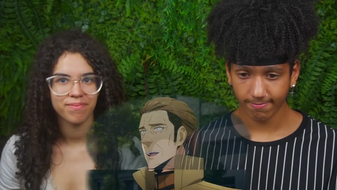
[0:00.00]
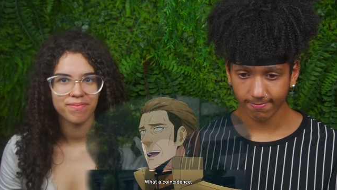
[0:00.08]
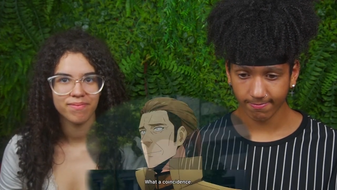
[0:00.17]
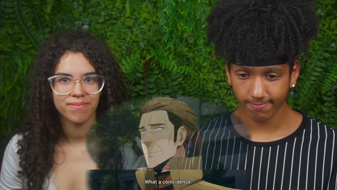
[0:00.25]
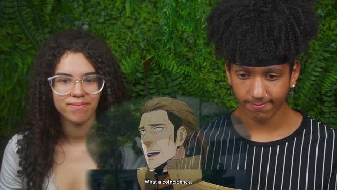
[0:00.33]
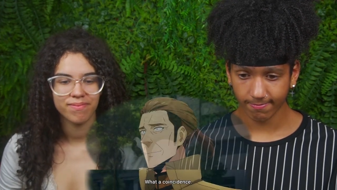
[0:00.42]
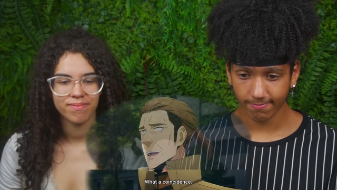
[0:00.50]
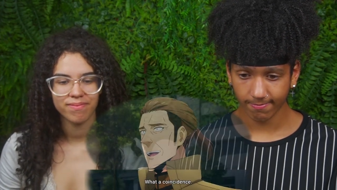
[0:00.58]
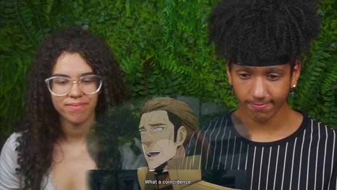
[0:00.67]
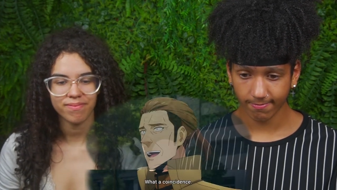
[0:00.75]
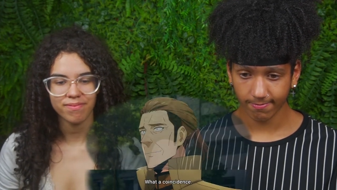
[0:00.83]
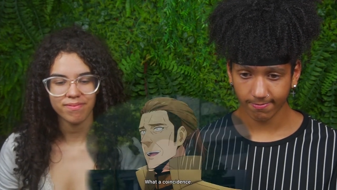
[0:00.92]

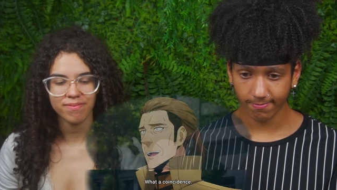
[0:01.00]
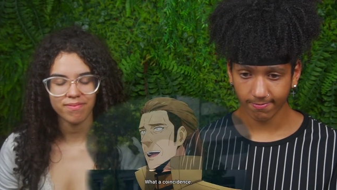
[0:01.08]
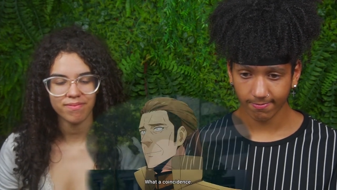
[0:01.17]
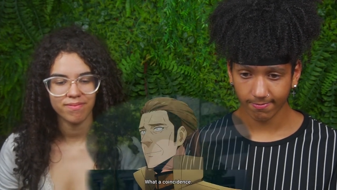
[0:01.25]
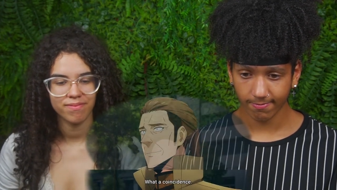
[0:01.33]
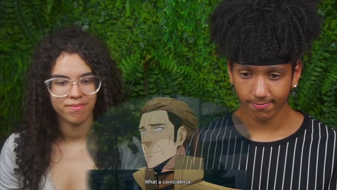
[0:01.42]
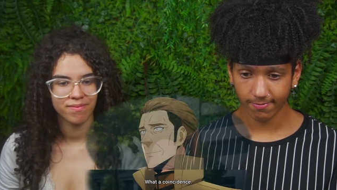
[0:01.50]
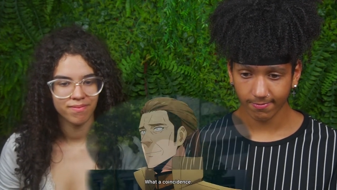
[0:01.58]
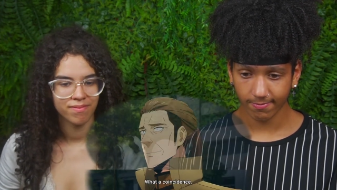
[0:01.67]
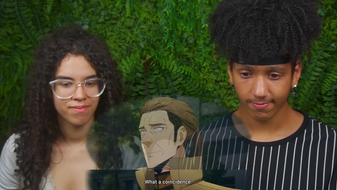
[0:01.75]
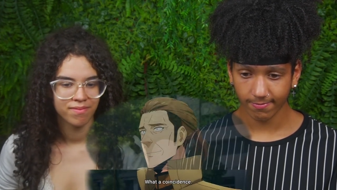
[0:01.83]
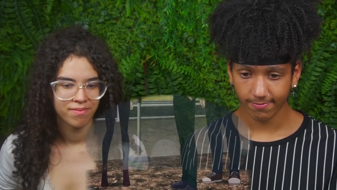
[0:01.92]

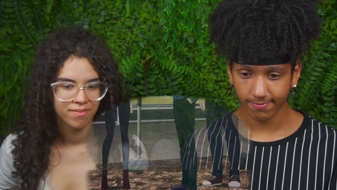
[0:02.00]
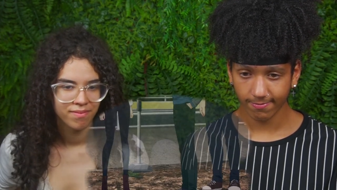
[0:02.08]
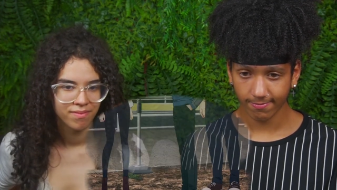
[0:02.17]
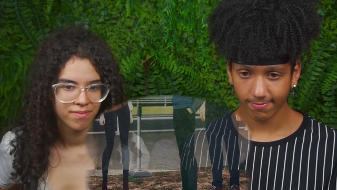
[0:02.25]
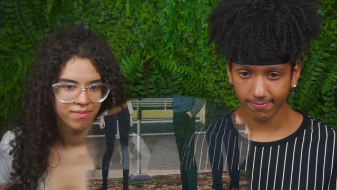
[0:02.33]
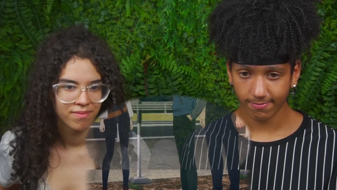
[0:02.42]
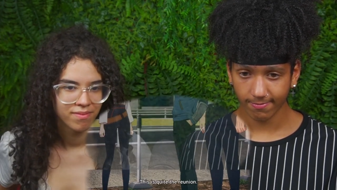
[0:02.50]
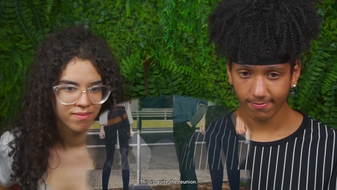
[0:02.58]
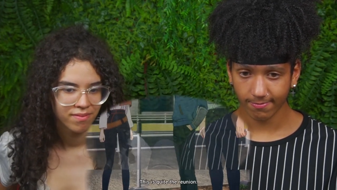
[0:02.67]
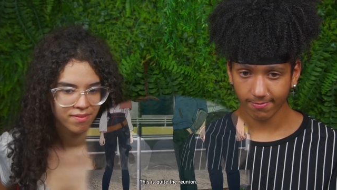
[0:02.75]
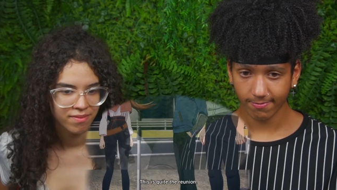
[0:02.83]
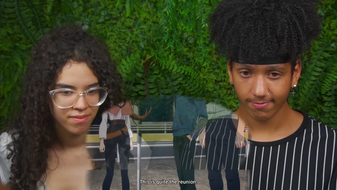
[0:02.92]

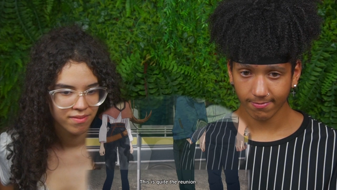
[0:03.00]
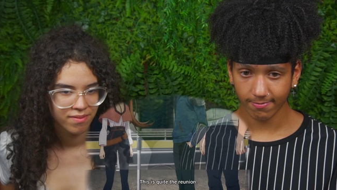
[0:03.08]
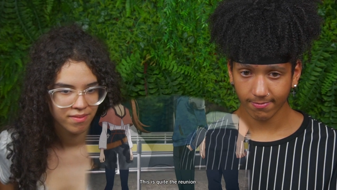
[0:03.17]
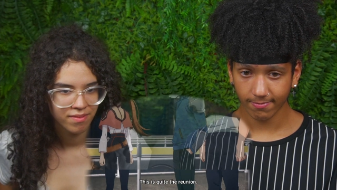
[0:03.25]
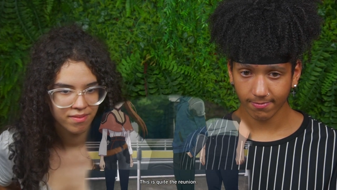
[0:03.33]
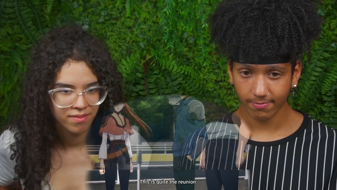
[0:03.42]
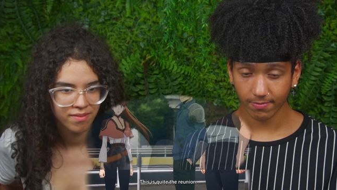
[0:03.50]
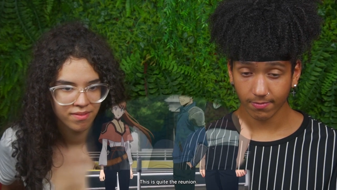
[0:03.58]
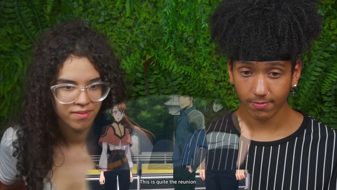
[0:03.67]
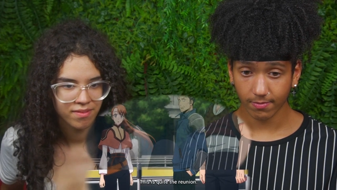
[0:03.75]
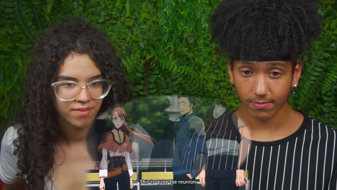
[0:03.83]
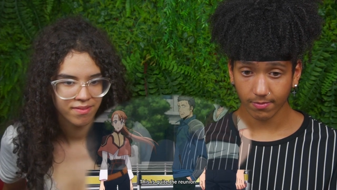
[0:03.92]

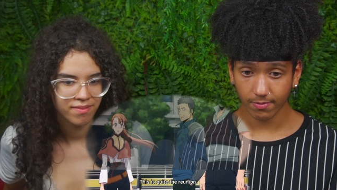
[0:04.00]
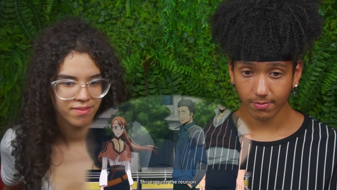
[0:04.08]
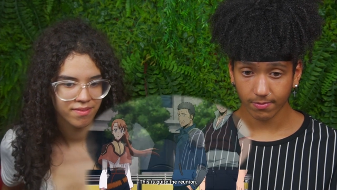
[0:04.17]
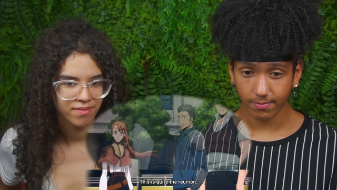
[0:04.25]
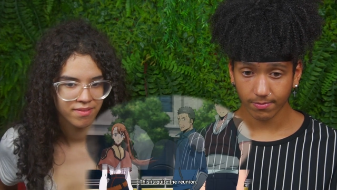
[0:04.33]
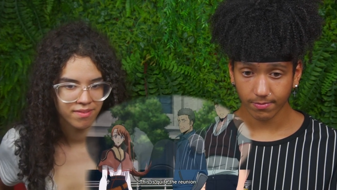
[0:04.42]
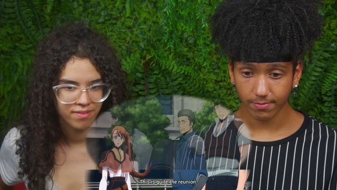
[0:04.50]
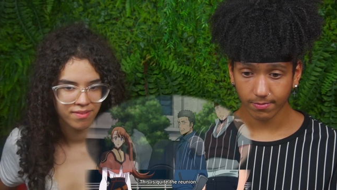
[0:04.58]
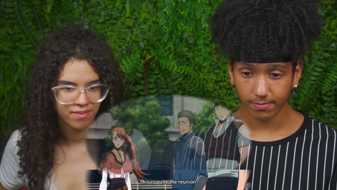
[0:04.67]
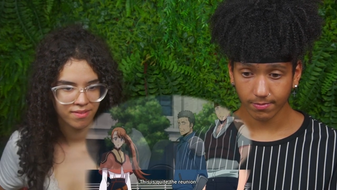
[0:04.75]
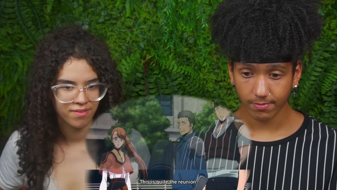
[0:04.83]
Nothing is said.